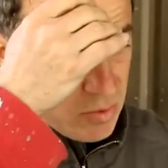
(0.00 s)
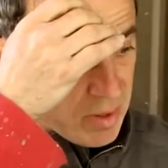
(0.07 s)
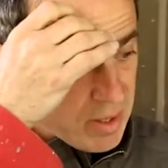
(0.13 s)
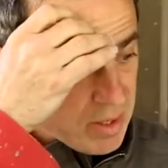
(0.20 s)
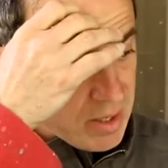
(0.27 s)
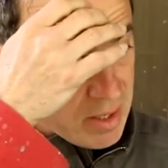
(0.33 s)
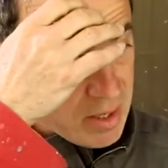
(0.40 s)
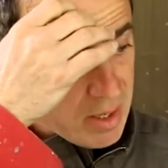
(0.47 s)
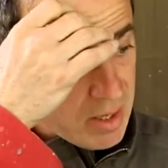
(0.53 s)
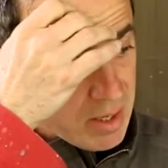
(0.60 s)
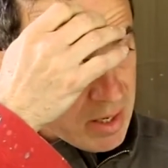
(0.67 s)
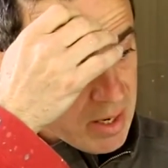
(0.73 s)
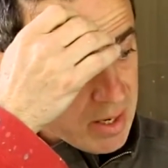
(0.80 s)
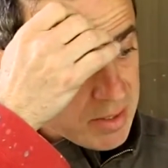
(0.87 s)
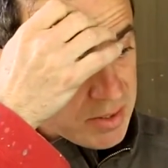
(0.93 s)
a way
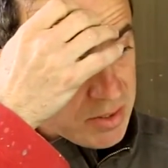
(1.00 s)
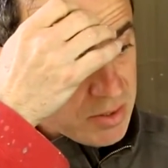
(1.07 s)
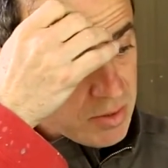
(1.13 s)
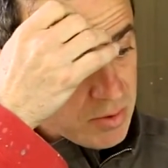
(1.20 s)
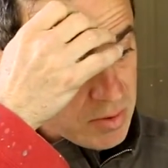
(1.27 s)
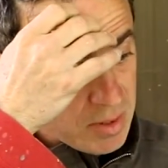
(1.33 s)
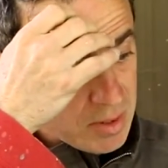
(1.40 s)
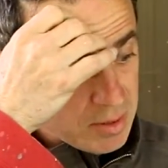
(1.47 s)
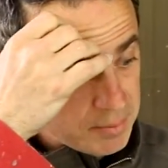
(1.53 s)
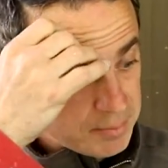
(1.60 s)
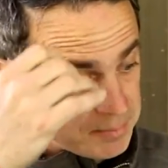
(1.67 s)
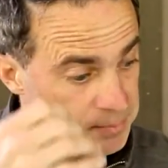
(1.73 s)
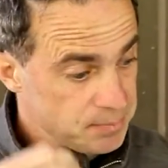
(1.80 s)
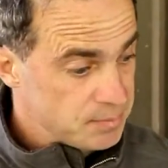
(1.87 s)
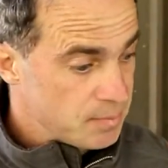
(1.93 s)
as to
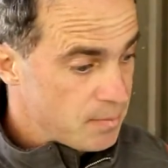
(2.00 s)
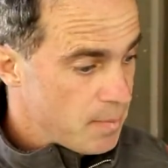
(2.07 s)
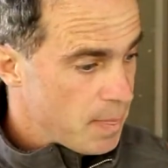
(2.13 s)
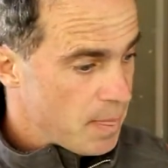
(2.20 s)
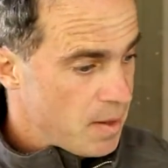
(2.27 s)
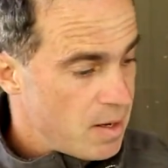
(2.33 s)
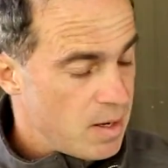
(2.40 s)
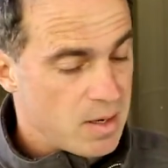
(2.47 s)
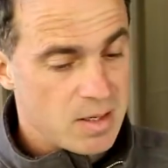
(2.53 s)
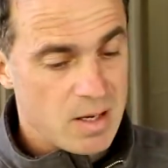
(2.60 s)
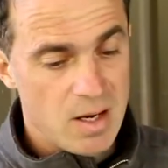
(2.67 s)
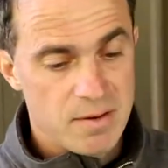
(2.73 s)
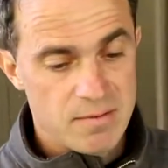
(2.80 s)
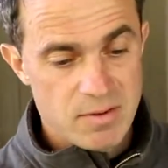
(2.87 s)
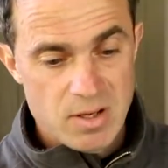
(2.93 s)

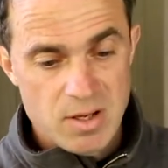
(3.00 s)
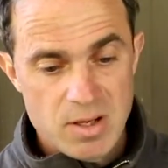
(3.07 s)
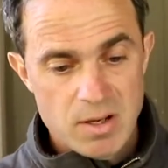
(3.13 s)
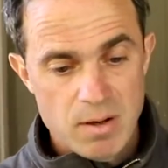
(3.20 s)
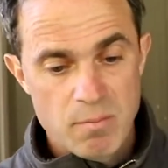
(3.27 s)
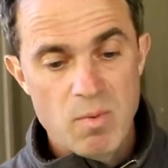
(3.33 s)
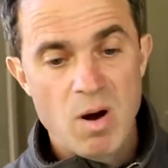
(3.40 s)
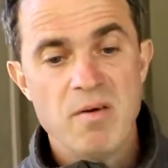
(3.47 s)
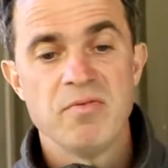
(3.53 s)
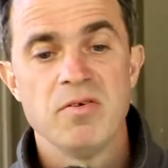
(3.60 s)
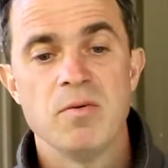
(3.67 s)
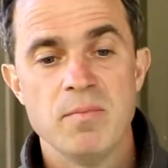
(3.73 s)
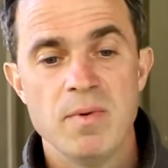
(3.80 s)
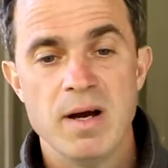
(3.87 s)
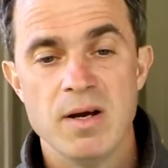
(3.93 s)
kind of
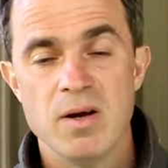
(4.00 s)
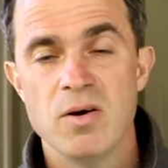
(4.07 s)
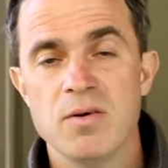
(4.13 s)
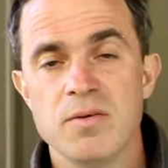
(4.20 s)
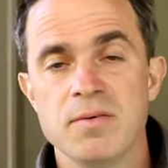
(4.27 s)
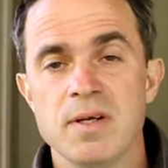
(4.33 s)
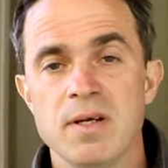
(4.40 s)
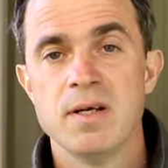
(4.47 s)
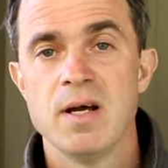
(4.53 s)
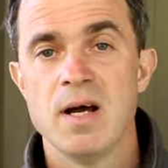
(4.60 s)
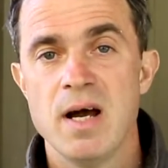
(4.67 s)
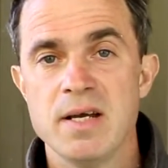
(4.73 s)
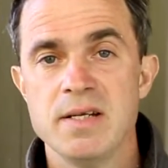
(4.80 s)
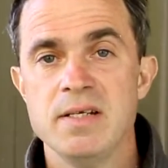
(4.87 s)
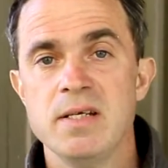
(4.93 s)
muffle my own
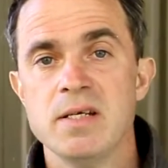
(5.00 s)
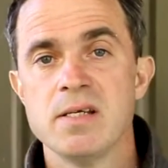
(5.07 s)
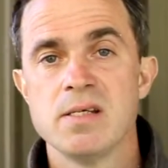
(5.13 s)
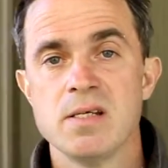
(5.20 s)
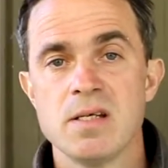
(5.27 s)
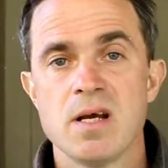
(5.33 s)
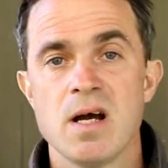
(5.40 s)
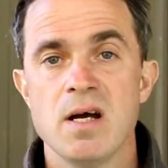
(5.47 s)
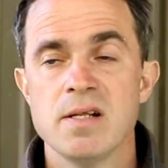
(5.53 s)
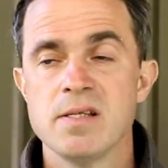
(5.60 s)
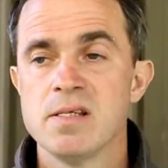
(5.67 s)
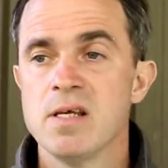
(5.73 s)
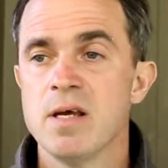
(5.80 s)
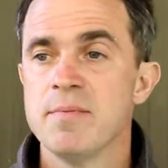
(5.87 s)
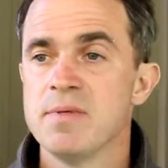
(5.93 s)
ideas and
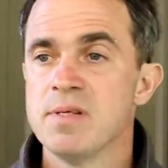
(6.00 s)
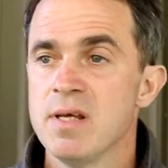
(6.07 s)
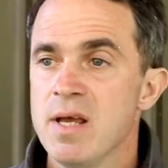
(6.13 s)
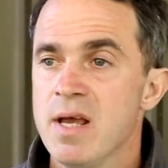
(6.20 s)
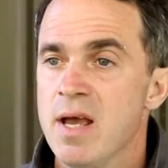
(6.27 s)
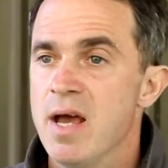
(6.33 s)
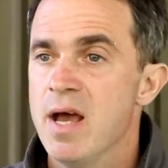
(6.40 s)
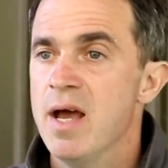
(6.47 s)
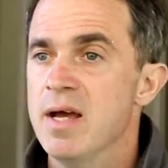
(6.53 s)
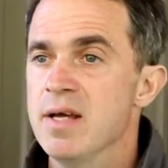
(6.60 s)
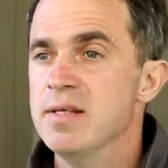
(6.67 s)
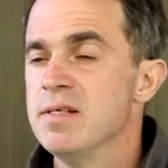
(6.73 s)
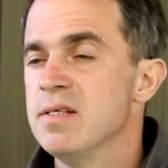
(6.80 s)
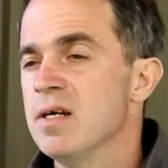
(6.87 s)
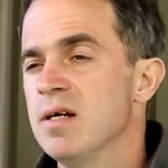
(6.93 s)
concepts
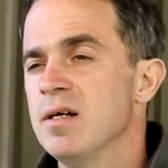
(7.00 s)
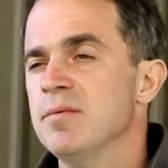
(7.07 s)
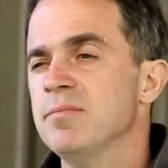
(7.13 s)
and